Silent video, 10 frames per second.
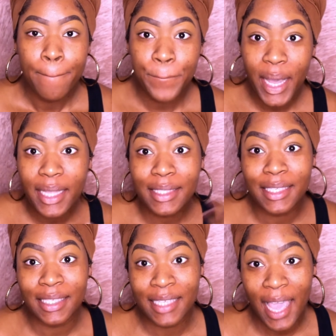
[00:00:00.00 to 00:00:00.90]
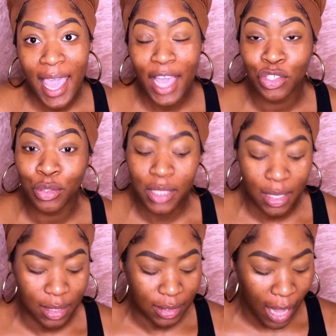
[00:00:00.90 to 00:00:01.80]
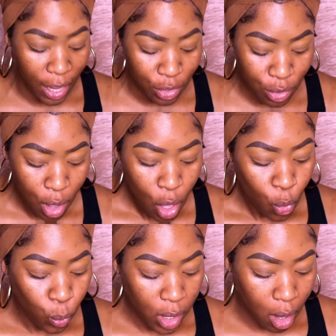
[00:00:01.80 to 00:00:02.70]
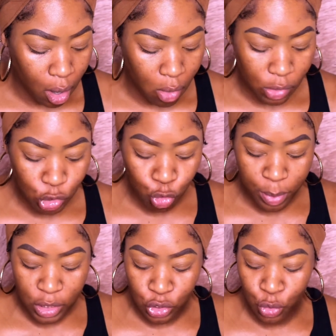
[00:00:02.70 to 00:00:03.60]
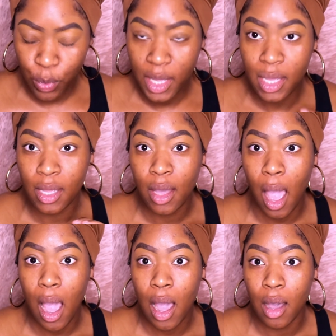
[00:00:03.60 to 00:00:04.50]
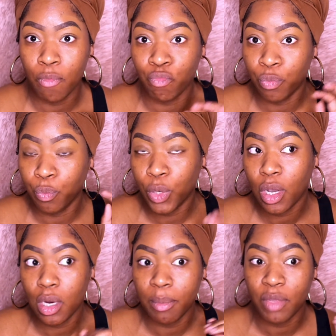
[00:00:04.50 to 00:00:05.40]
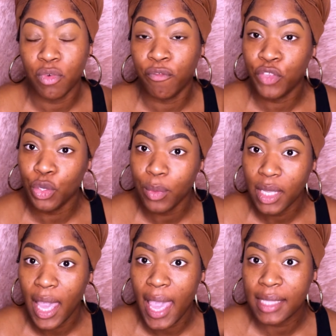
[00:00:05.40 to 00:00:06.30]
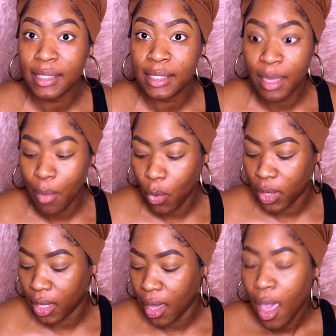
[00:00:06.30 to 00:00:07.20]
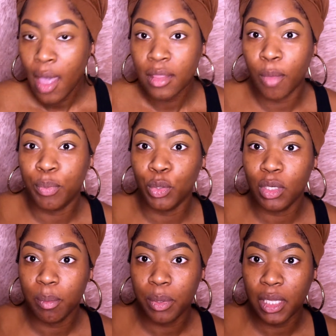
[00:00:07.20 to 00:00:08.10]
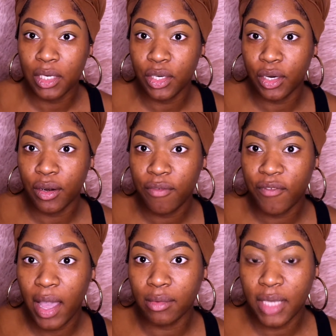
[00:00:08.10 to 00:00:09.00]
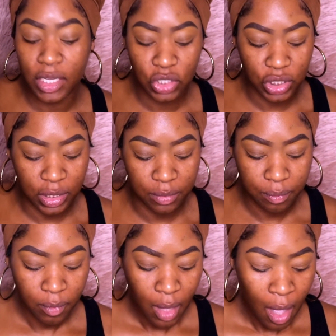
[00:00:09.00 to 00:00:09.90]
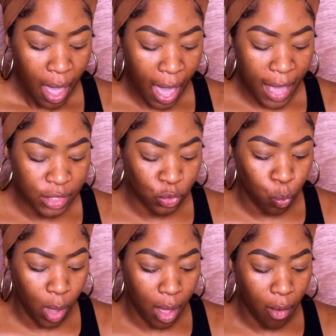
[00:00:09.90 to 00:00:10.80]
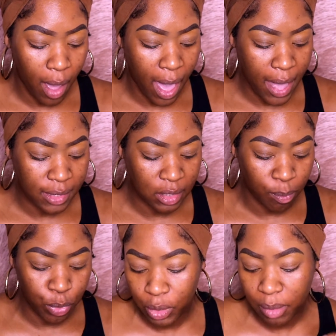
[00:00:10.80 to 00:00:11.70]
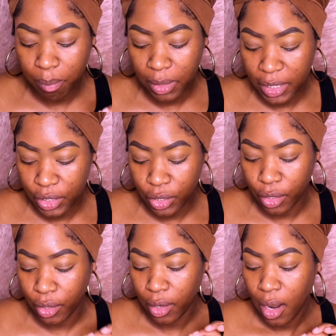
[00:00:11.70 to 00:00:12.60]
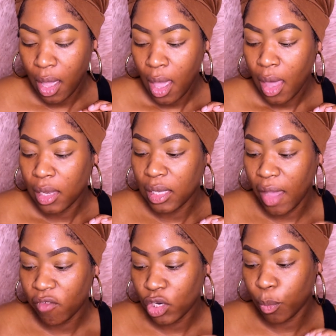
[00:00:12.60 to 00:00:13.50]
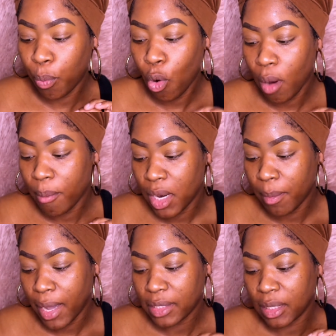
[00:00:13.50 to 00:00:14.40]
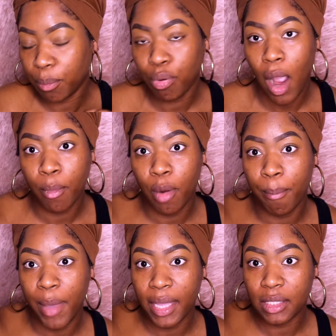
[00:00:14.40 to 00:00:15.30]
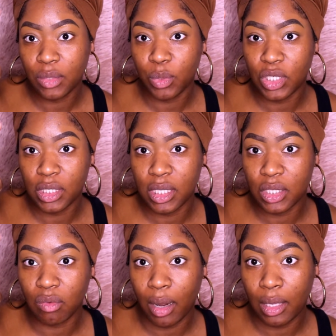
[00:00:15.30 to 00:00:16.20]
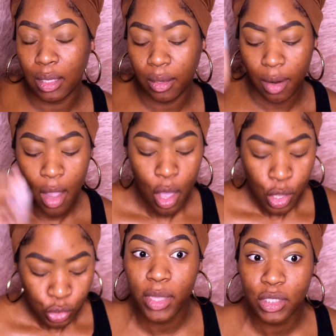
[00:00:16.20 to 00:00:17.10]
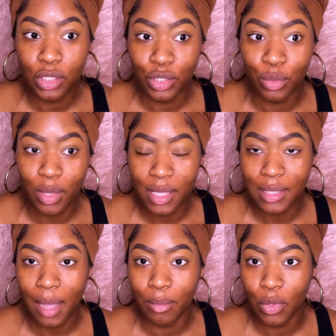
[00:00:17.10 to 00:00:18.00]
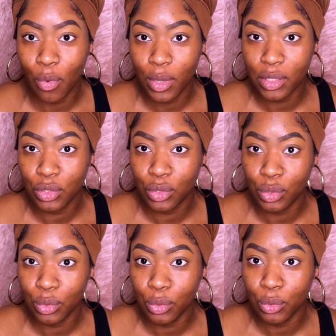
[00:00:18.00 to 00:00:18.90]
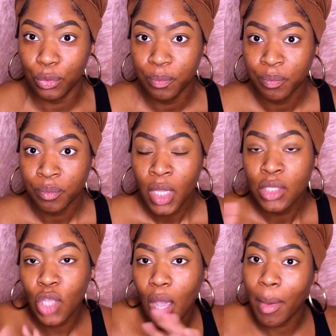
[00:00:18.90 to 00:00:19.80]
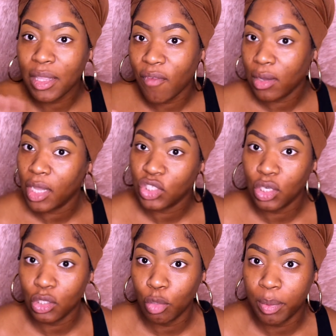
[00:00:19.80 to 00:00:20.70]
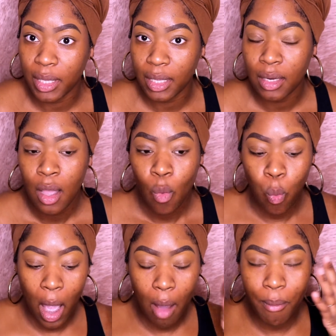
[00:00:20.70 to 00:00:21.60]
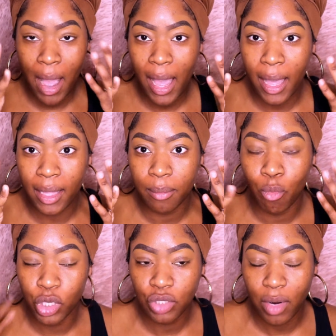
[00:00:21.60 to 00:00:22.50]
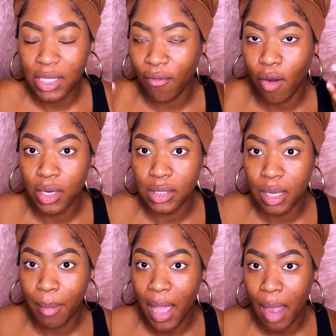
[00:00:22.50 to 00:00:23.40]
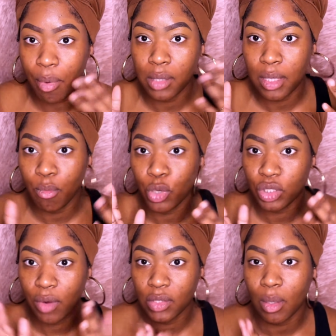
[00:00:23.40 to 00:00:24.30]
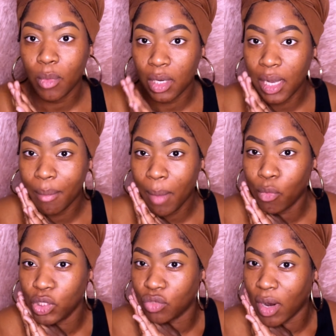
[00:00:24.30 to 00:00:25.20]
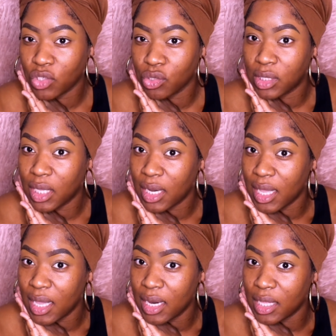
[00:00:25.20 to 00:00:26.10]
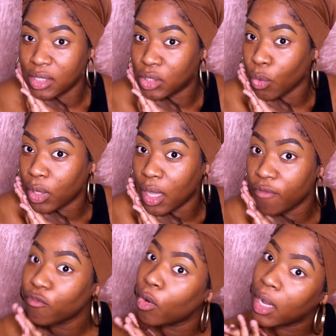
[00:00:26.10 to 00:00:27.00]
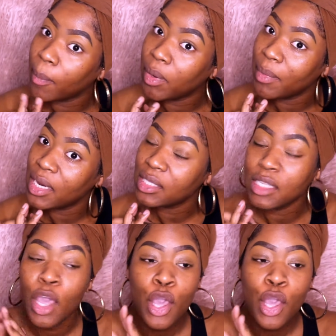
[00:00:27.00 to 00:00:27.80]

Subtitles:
But today, as you see in the title, we are going to be doing we're going to be reviewing and demoing the Beauty Blender foundation, as well as the Beauty Blender Leveler Pore Minimizing Primer Base, which is this right here. What I'm going to do is I'm going to talk about the foundation a little bit while my moisturizer, I've already done my eyebrows and moisturizer, so I'm going to let my moisturizer sit in and soak in for a couple of minutes.